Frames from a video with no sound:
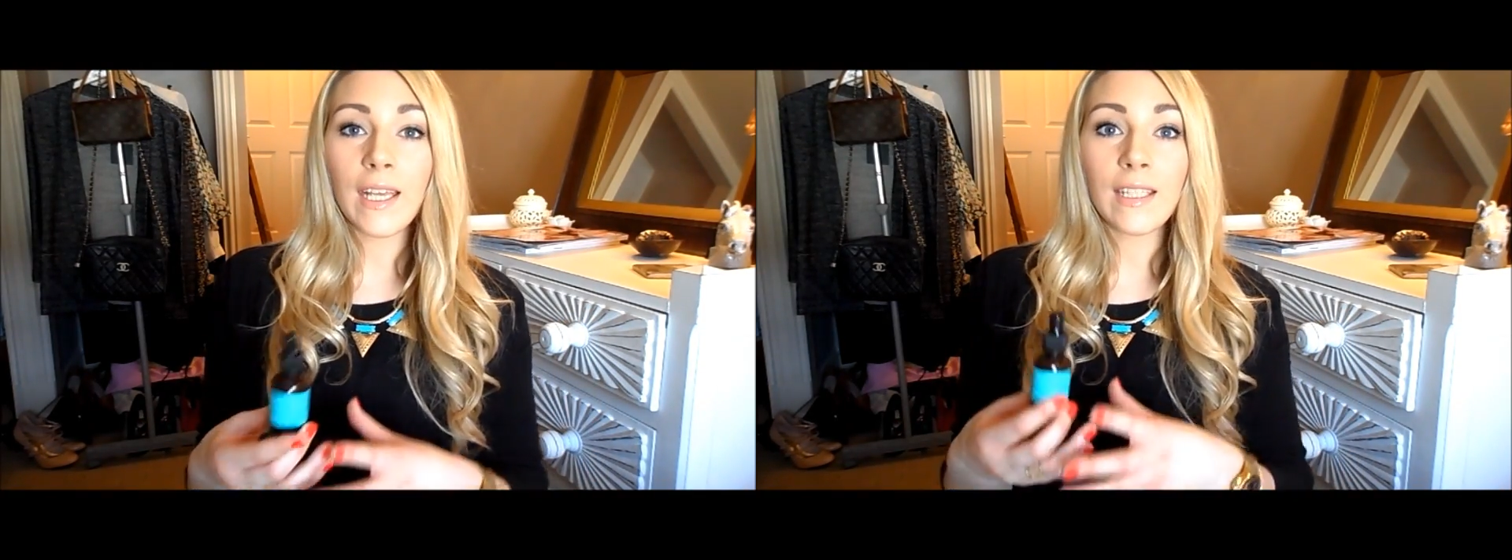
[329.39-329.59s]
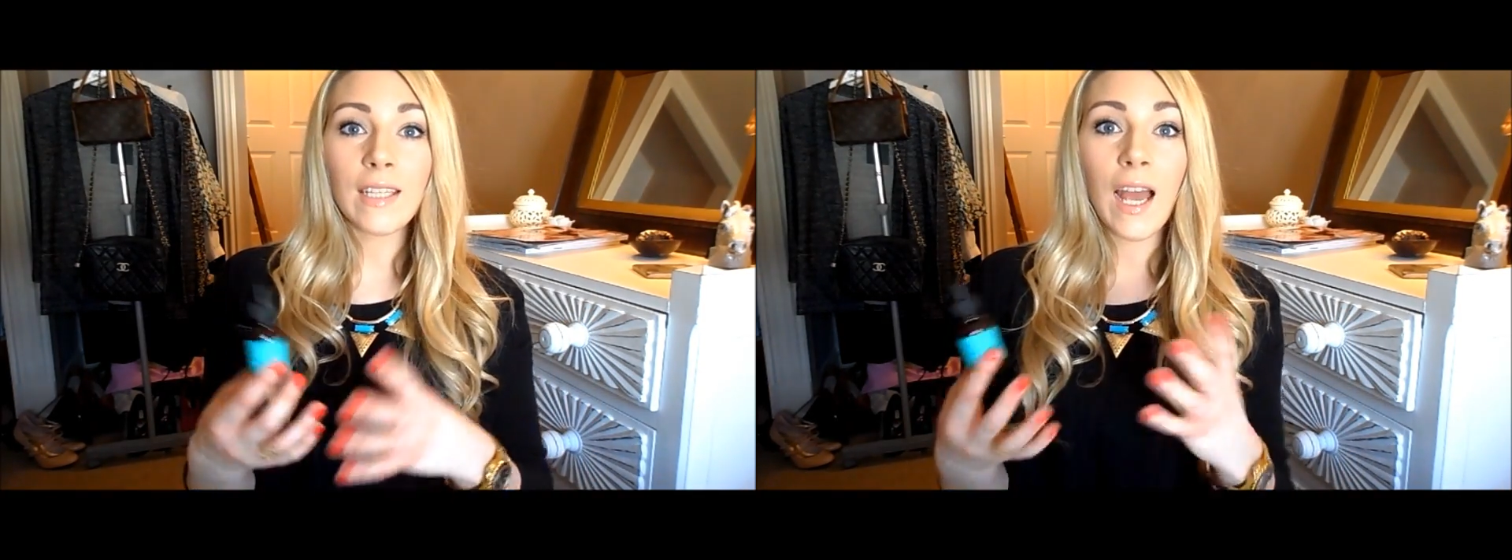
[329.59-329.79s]

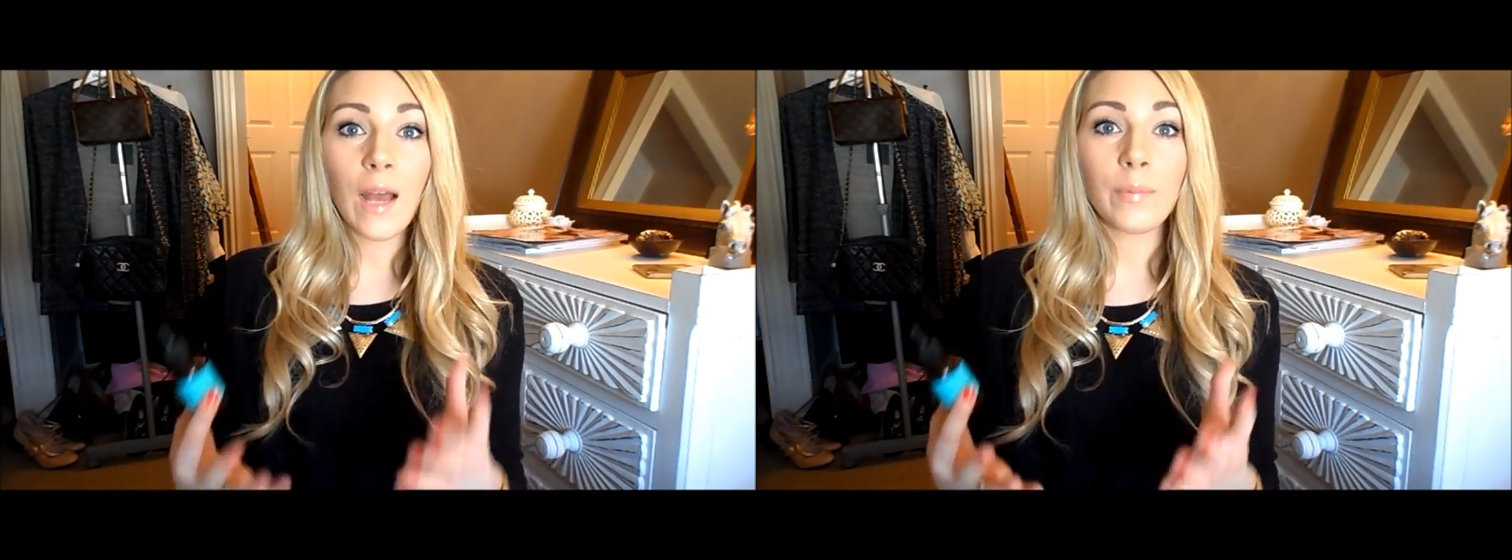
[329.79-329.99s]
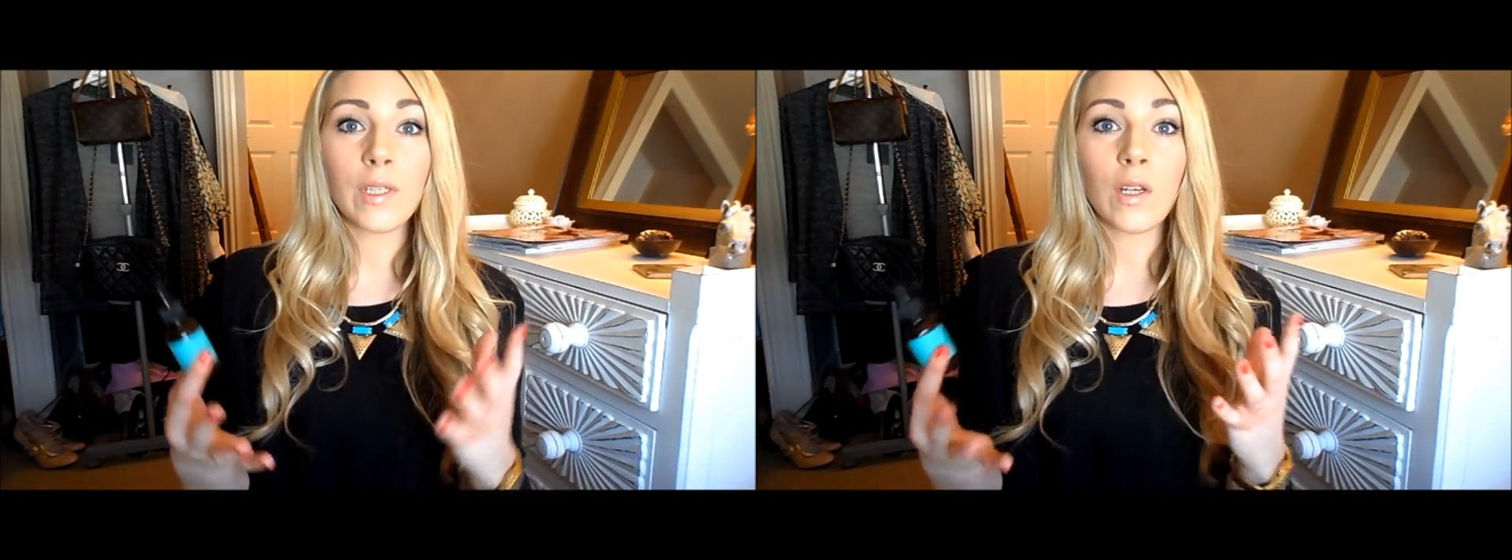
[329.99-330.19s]
It's
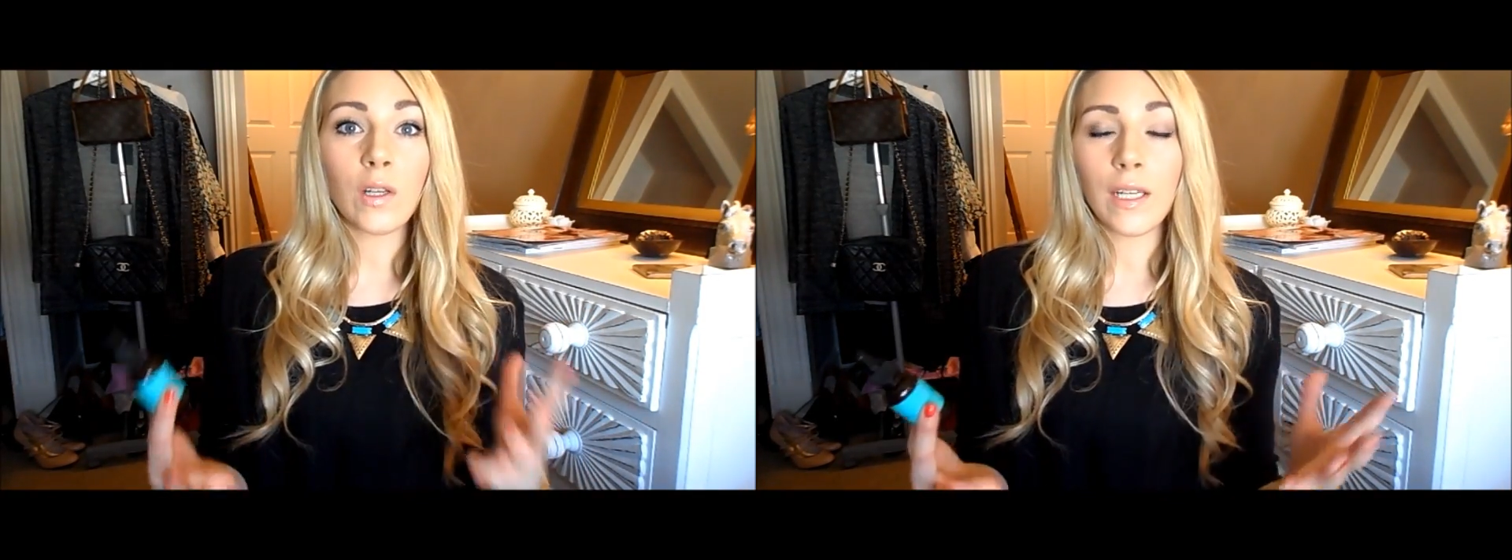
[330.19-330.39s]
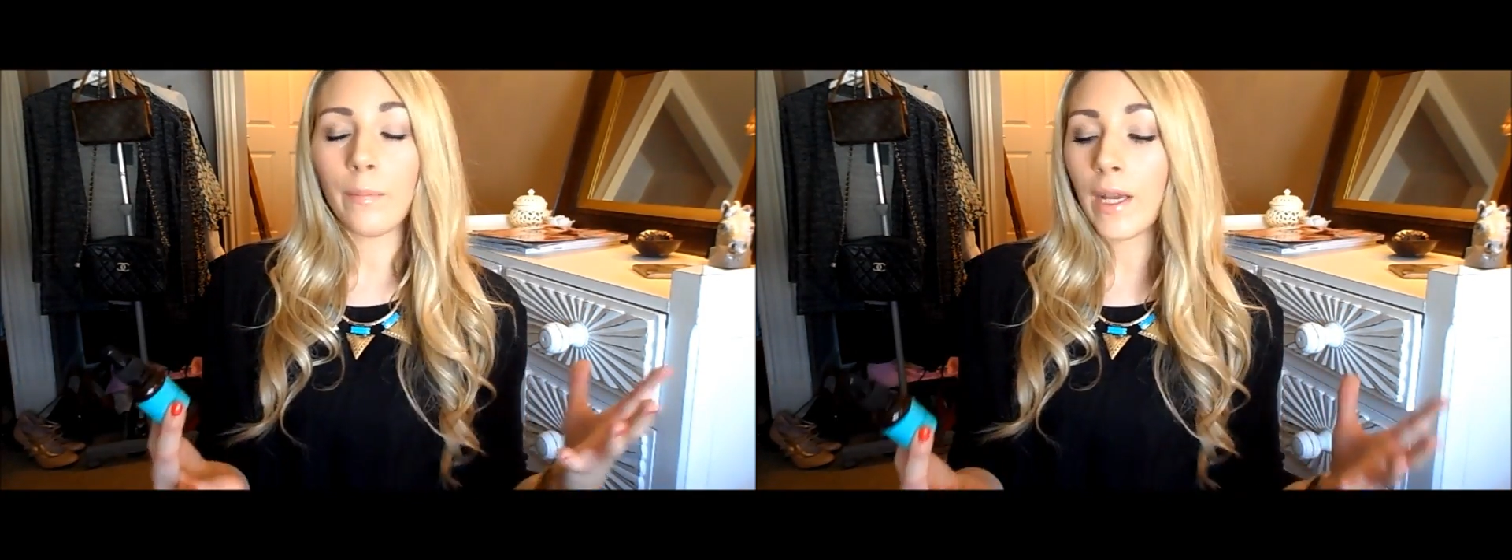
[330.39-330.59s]

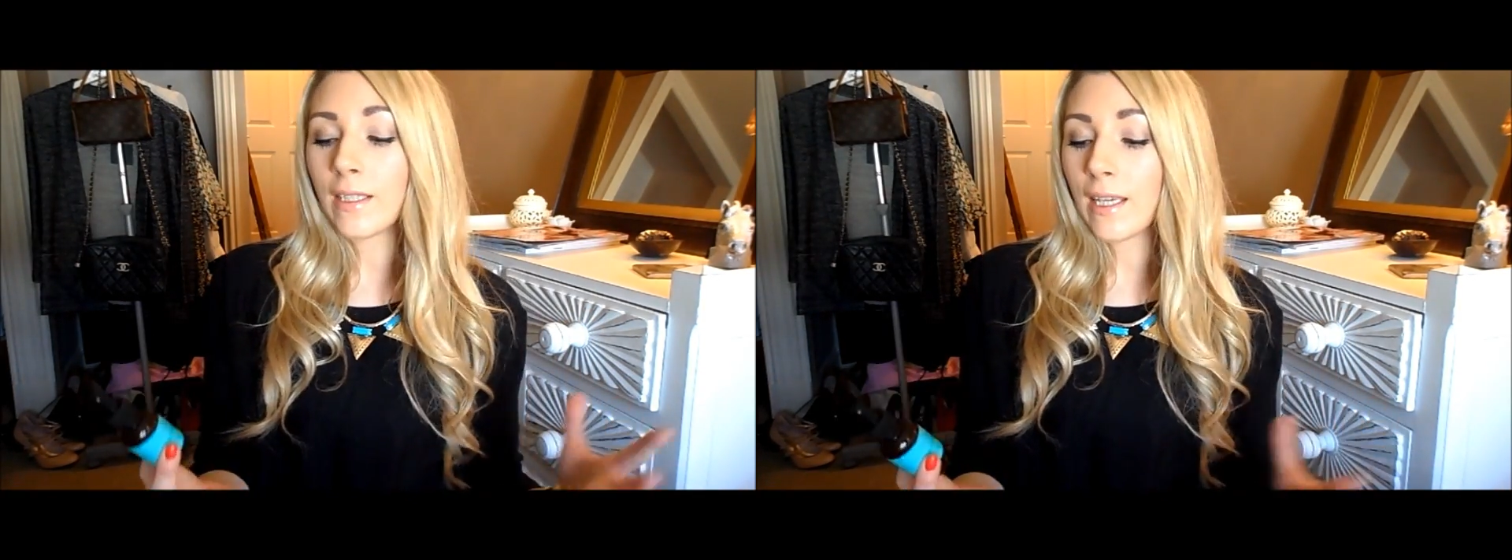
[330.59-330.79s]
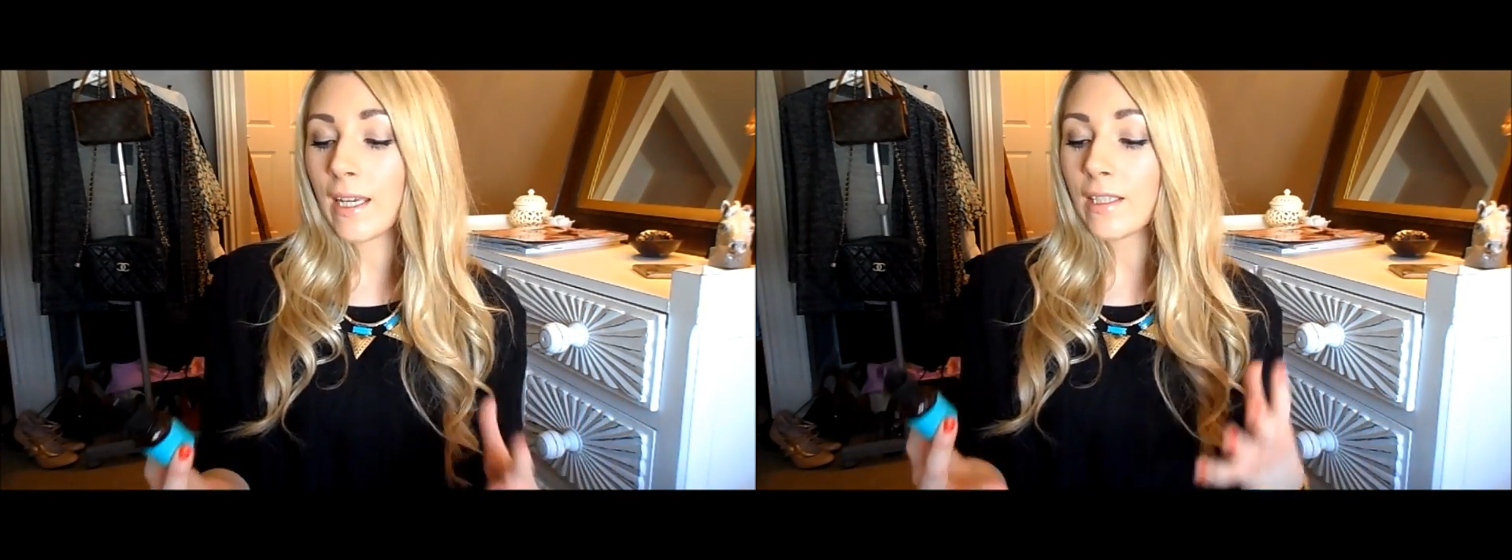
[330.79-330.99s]
absolutely amazing.